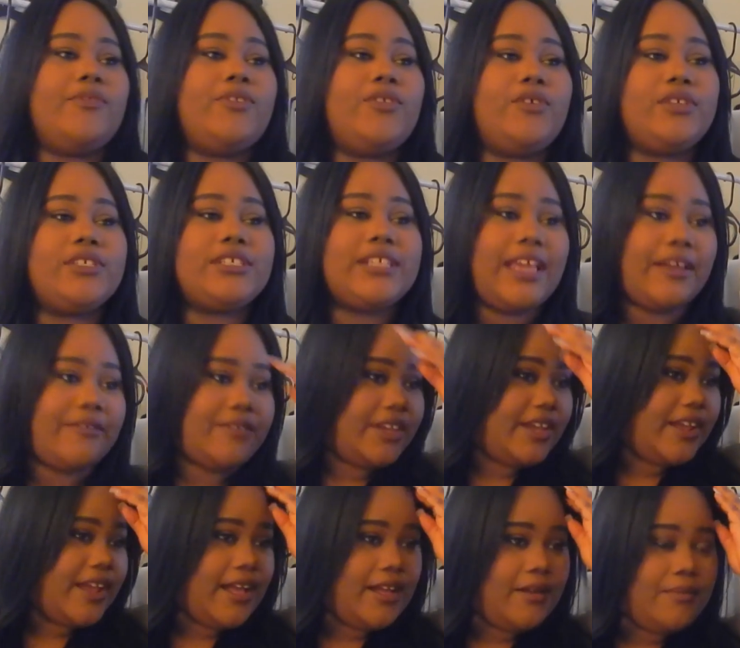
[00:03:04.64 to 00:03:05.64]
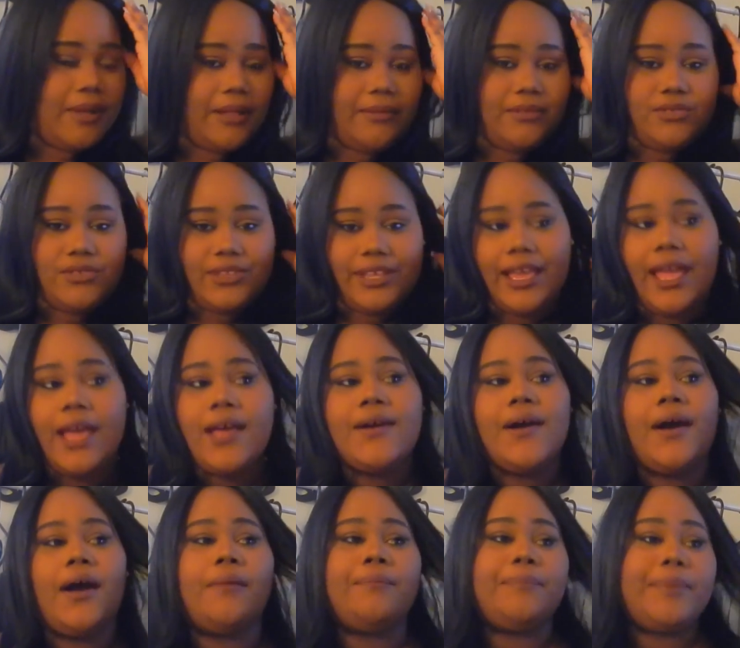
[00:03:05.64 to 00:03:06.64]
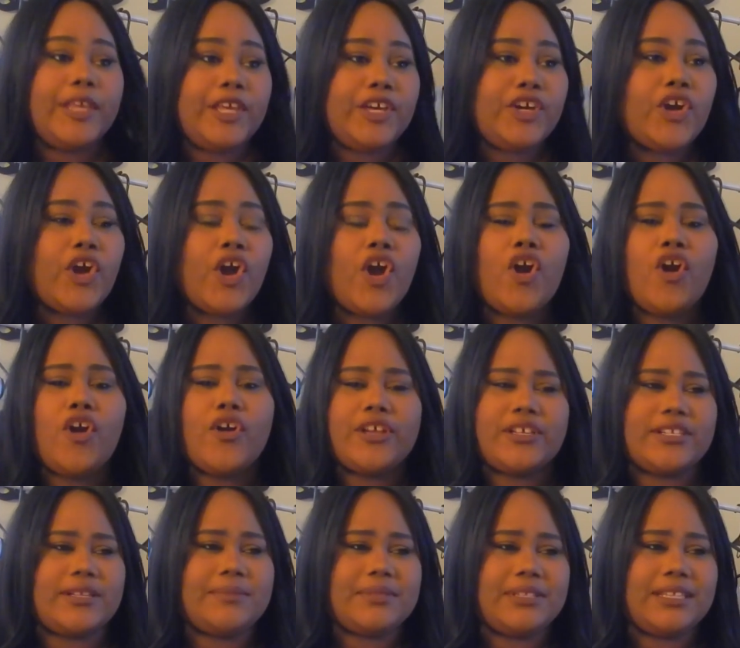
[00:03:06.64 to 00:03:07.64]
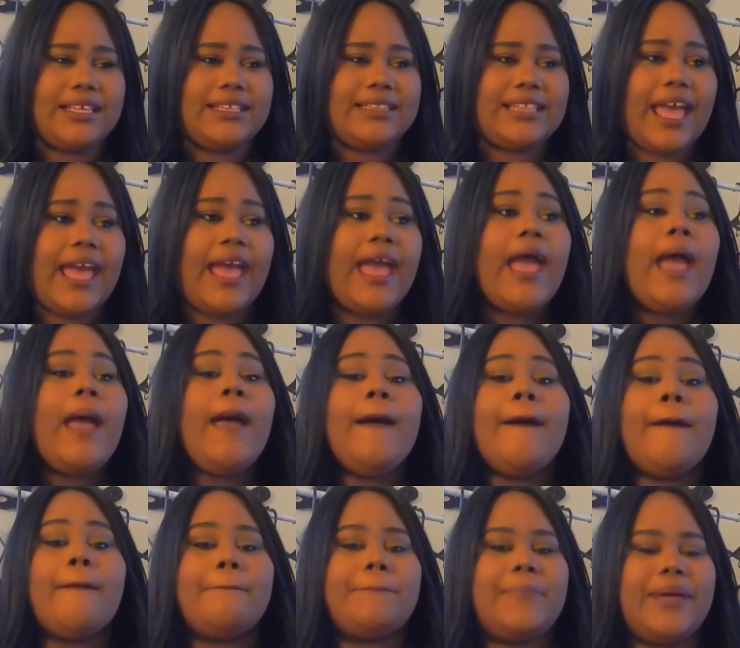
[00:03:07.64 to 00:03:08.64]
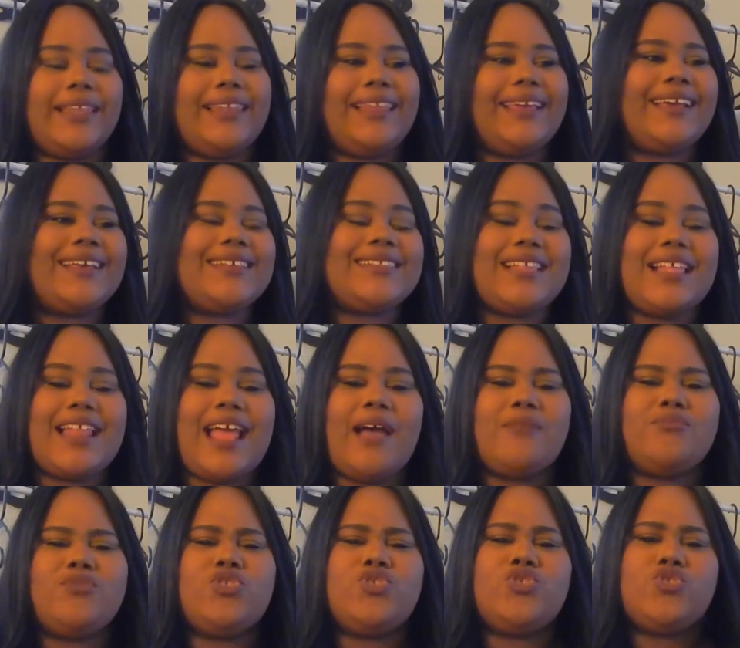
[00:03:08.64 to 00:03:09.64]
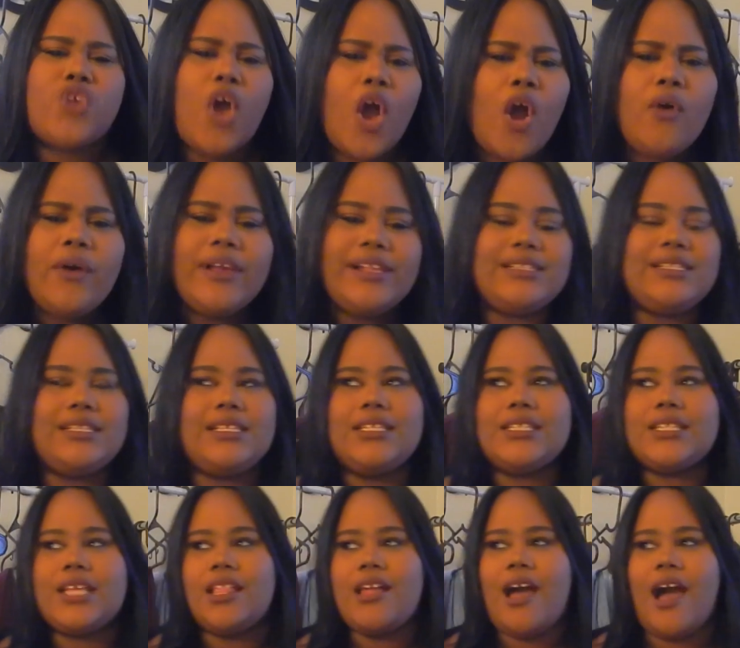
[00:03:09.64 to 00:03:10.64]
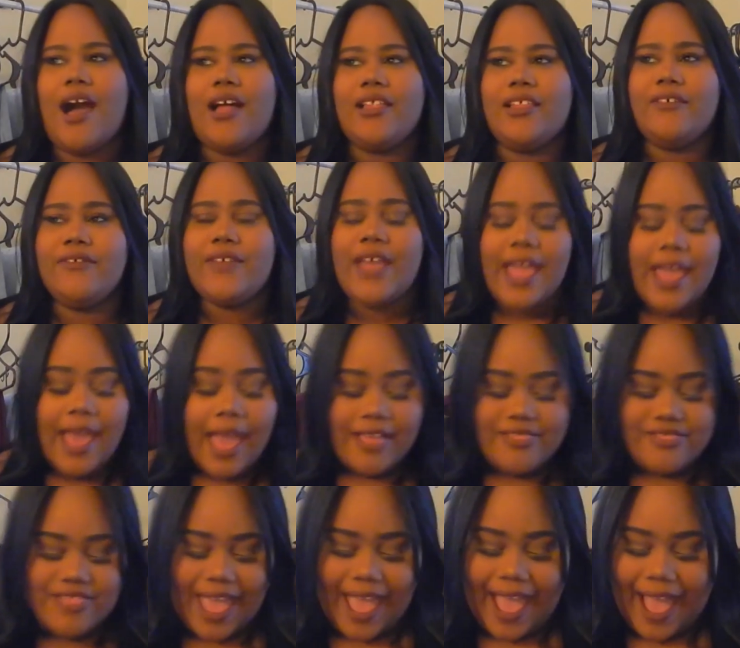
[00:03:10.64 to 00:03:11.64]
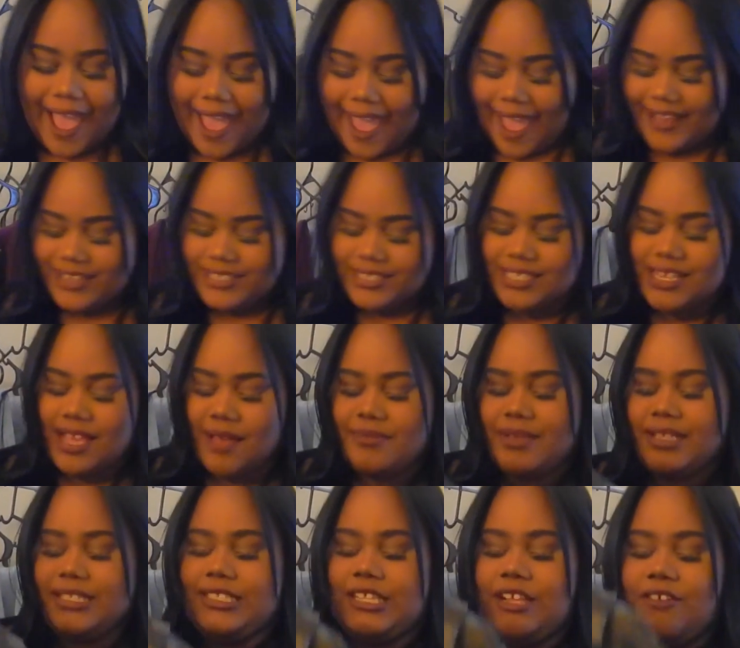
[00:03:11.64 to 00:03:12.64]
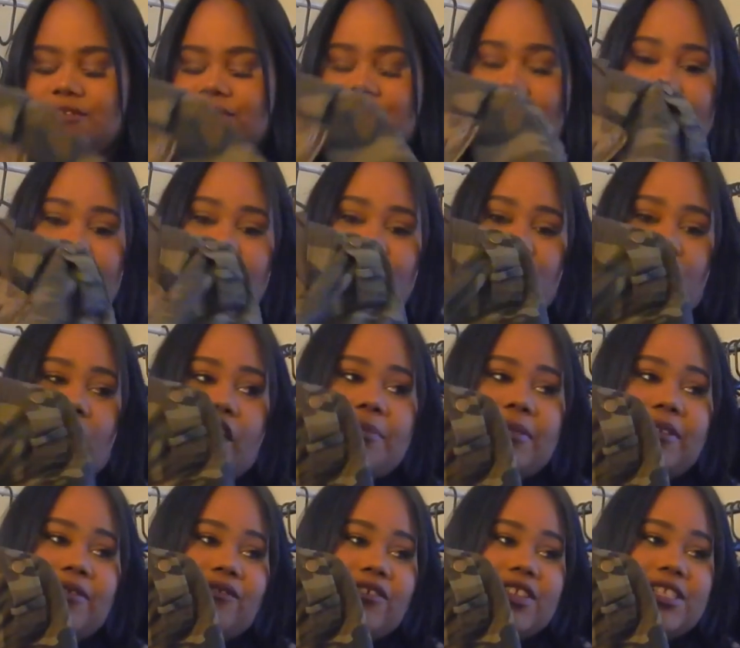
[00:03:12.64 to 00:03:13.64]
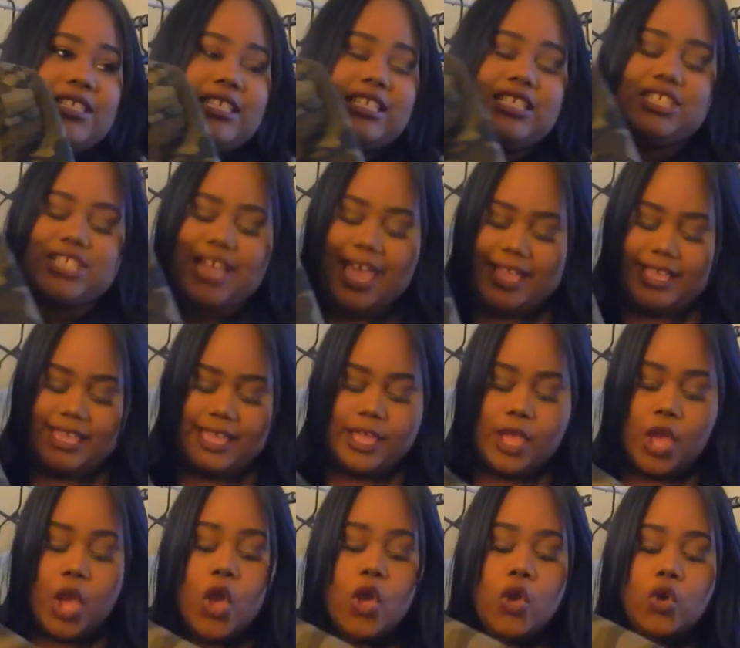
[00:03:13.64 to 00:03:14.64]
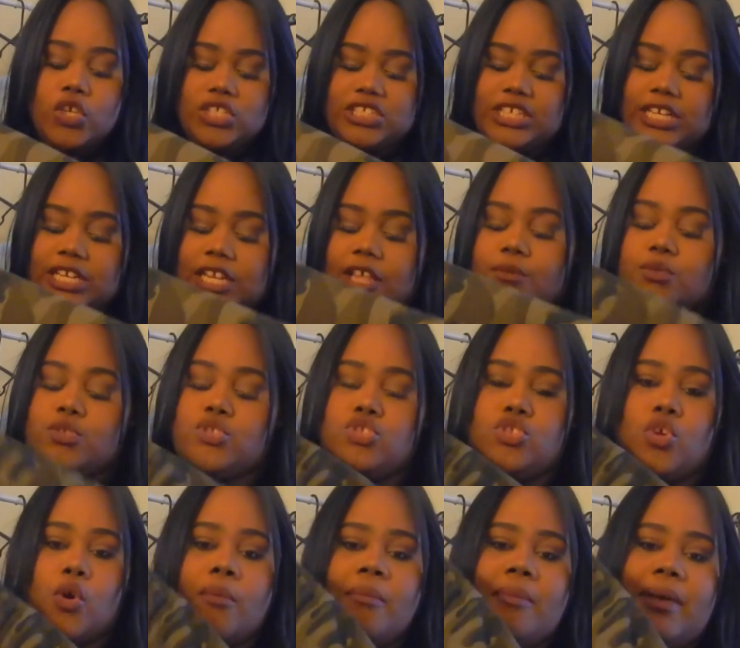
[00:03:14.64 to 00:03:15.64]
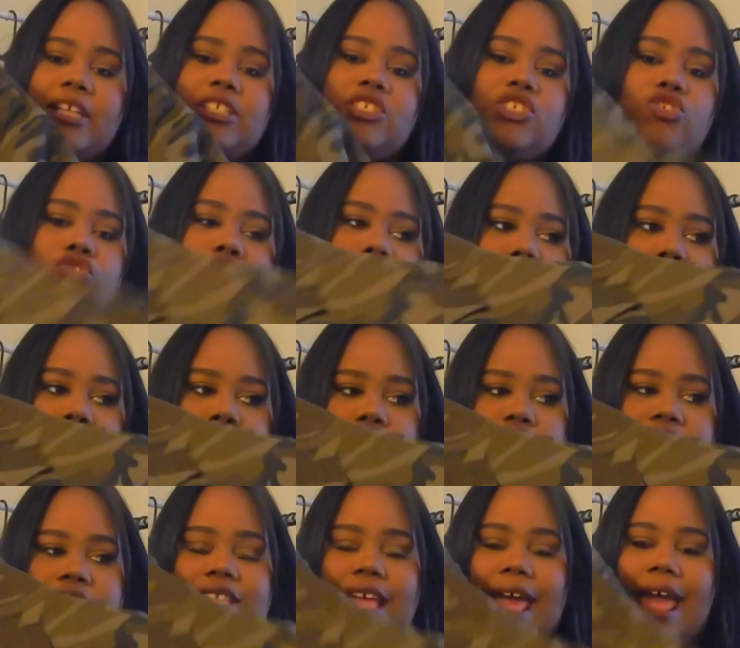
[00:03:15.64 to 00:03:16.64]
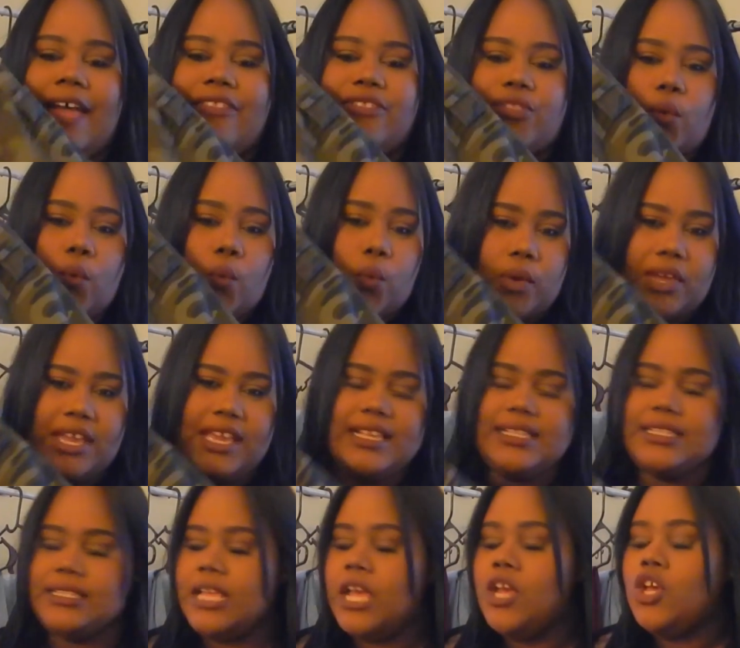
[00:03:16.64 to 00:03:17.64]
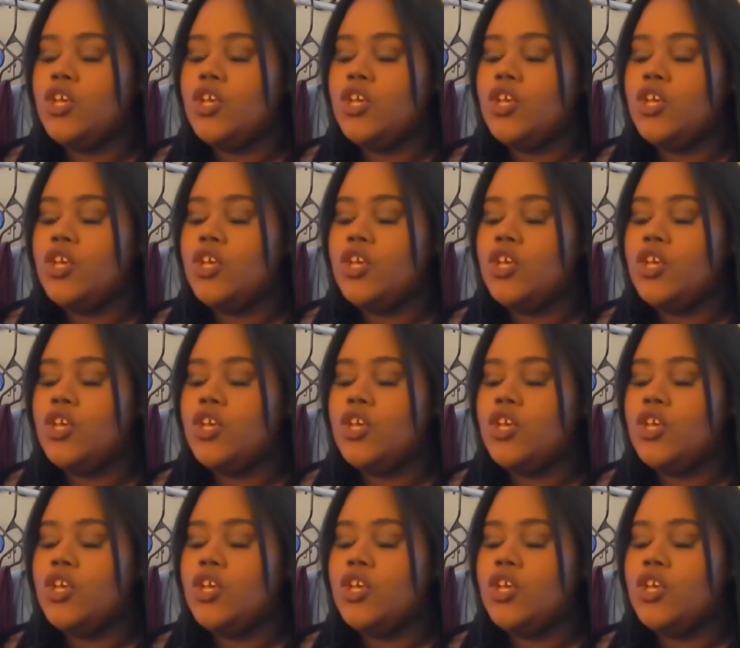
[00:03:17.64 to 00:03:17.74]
usually every year, I'll probably do, like, a pea coat or something like that. But like I said, I'm so into this color olive that I actually got myself like this army fatigue jacket, which I love so much. It drawstrings at the waist